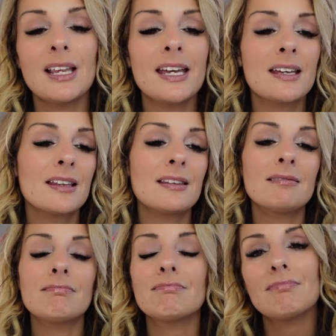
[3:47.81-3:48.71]
Like,
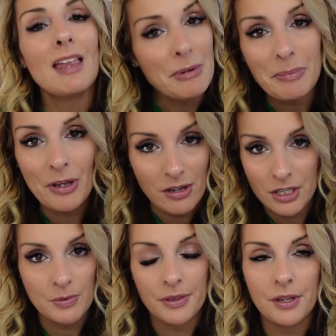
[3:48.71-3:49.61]
let me be
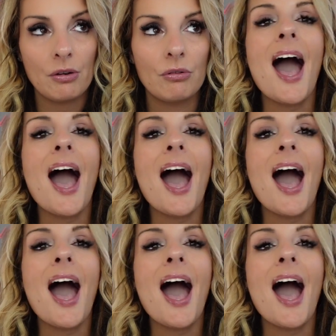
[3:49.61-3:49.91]
honest with you.